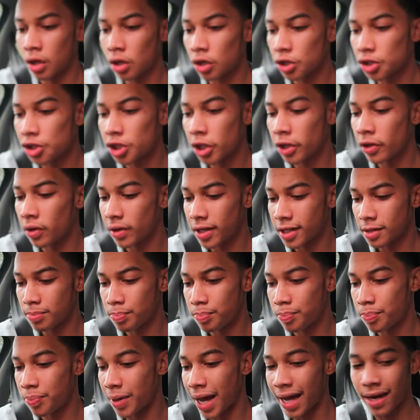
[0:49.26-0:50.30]
I gotta show you like this
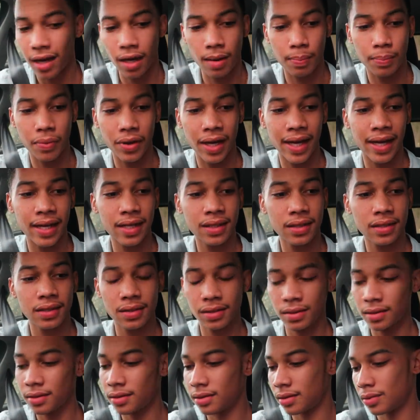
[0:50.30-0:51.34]
banger, boy.
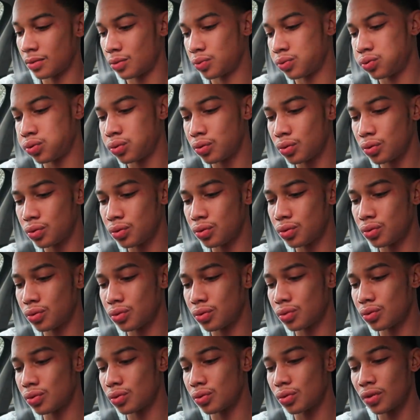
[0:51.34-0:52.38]

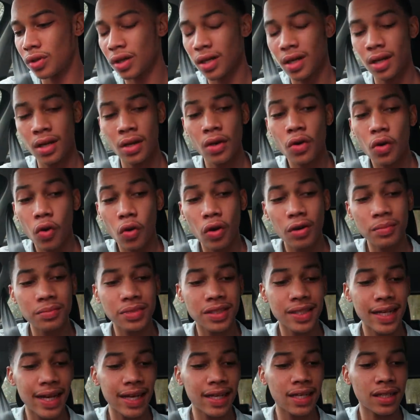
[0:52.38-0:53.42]
Whoo! All I'm
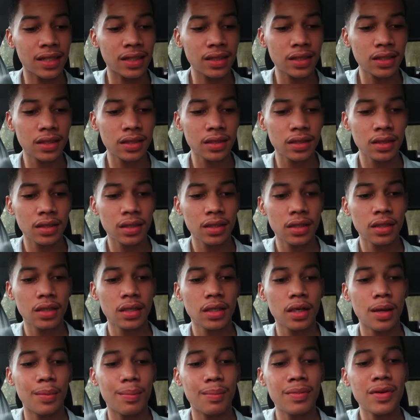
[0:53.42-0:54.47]
saying is,
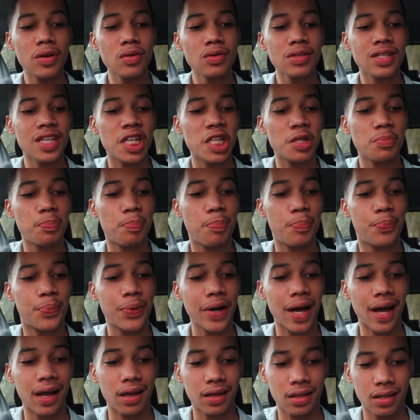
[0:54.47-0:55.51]
Mills is
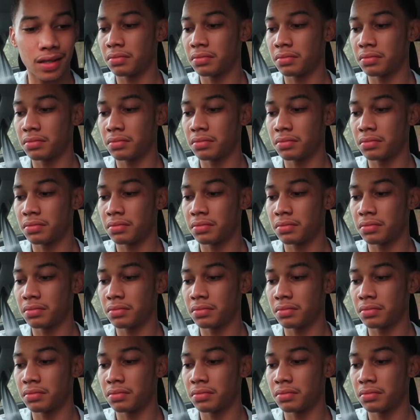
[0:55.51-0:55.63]
back.